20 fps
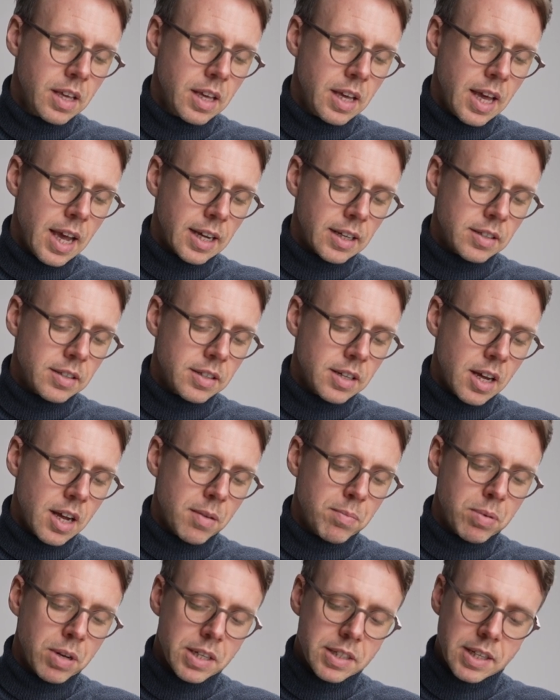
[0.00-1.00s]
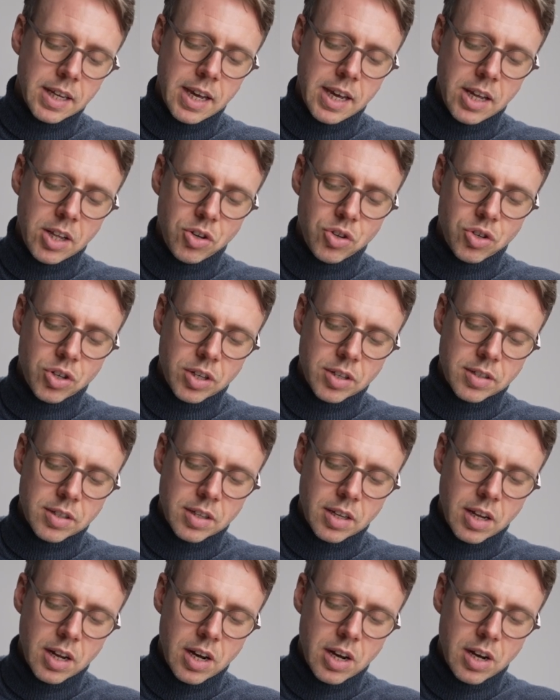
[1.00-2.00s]
x star plus h is
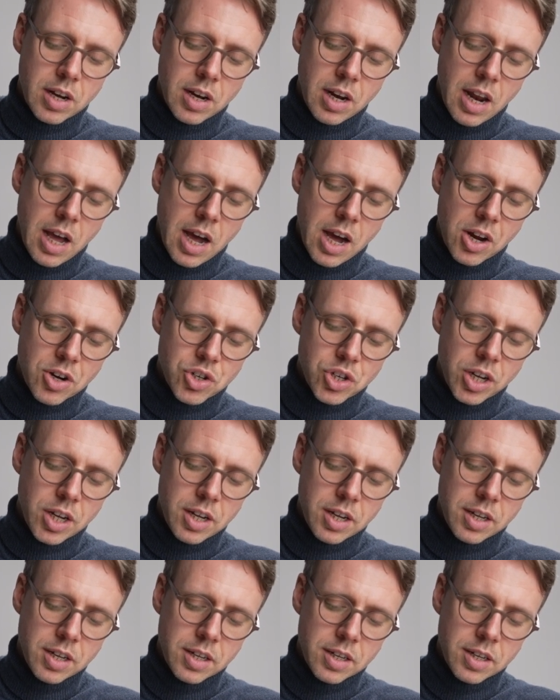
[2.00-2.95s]
larger